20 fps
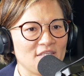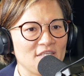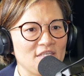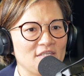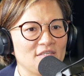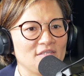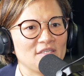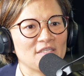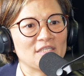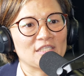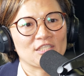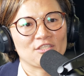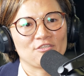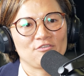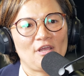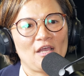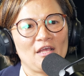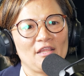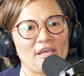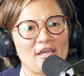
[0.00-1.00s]
here in
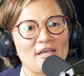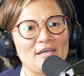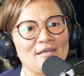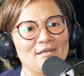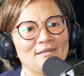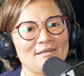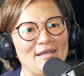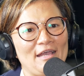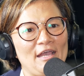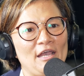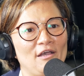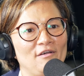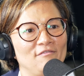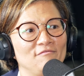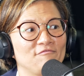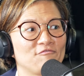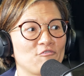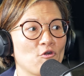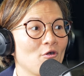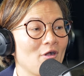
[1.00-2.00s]
Australia
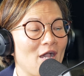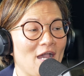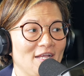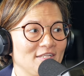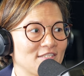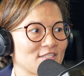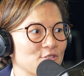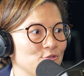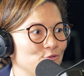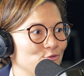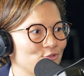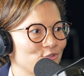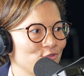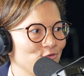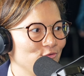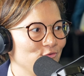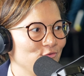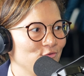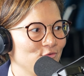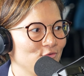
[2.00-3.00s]
from high school
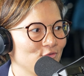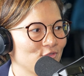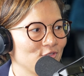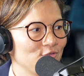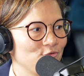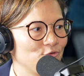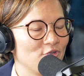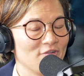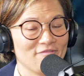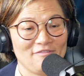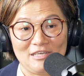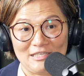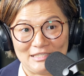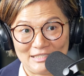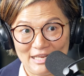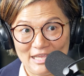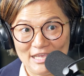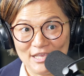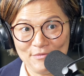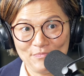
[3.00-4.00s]
to
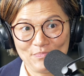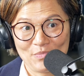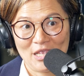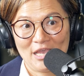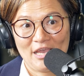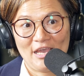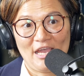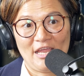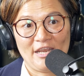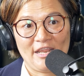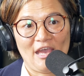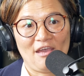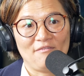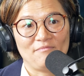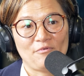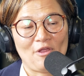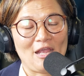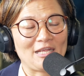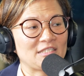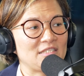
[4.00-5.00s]
university, and I have
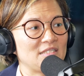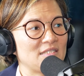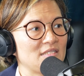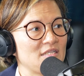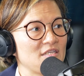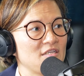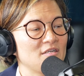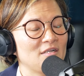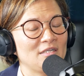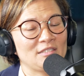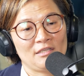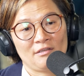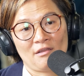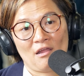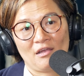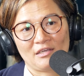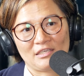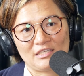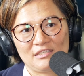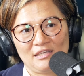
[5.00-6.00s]
practiced here as an
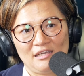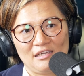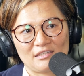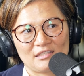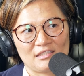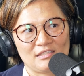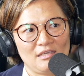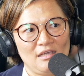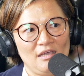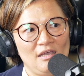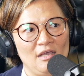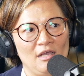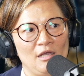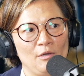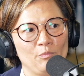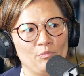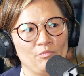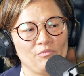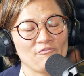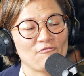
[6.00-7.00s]
architect
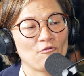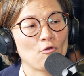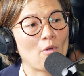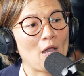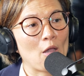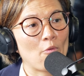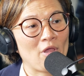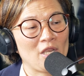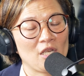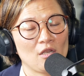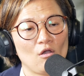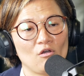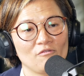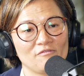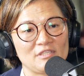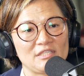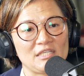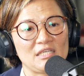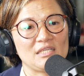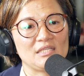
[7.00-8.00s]
before I went
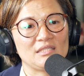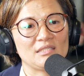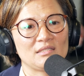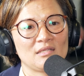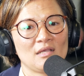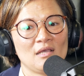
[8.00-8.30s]
overseas